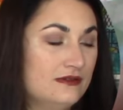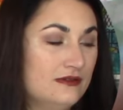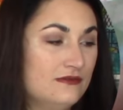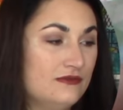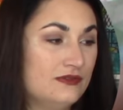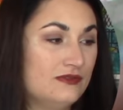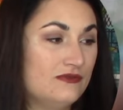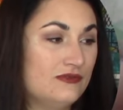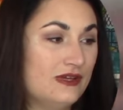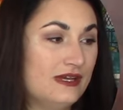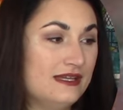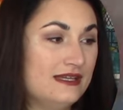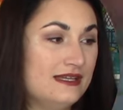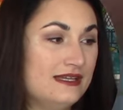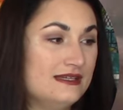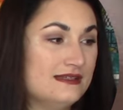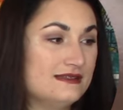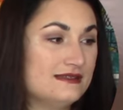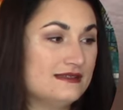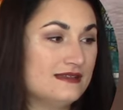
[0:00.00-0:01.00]
for the flying
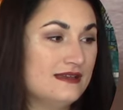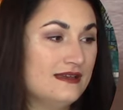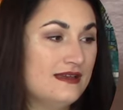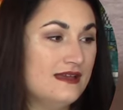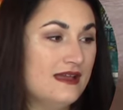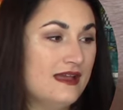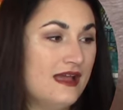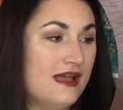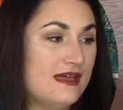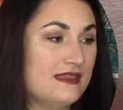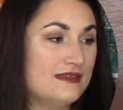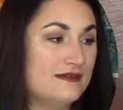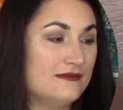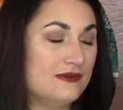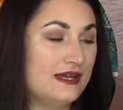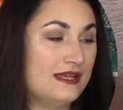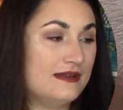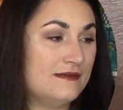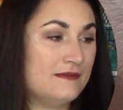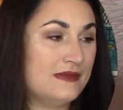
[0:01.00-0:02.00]
geese, and then we're
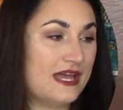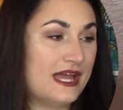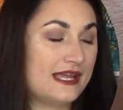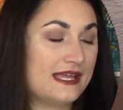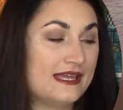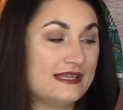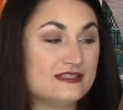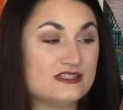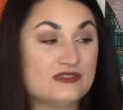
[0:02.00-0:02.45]
heading back in.